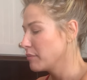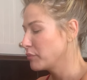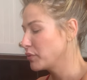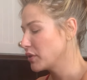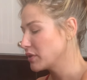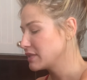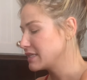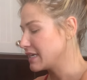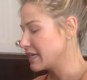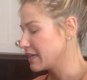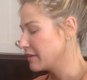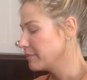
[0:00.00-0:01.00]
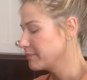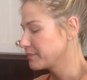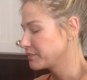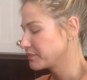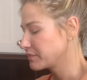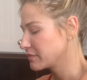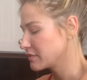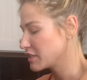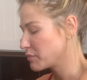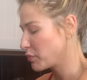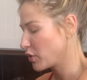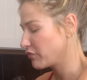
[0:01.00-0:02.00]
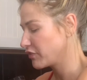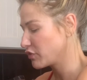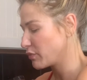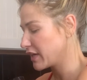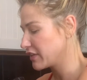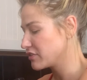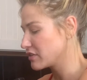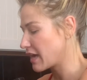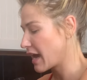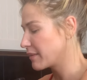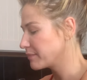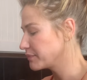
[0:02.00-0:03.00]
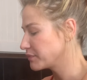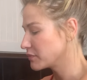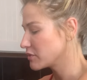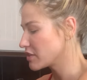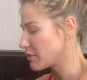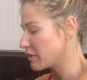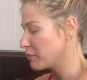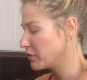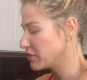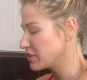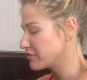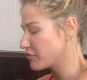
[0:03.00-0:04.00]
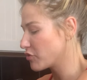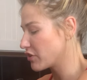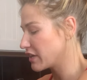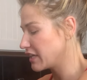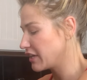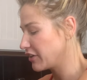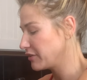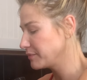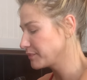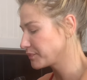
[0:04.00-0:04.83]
protein. It's a perfect way to do that. So I'm going to put these 4 in here.